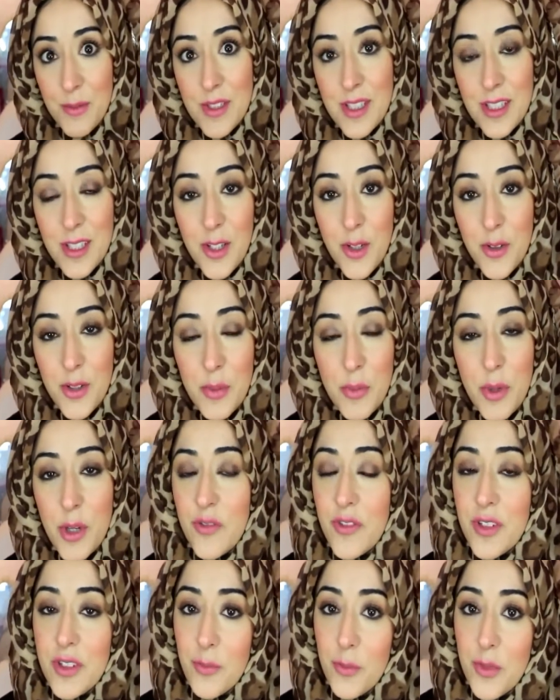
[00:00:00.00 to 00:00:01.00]
I'm just going to go
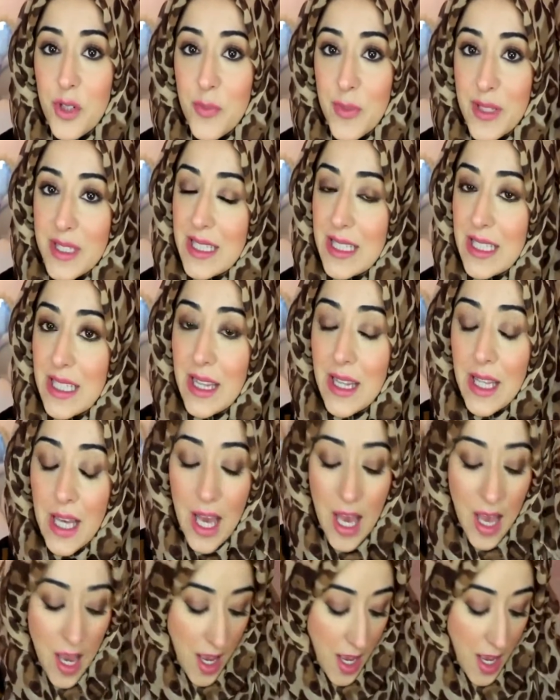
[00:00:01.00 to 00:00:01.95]
nip over and brush my teeth,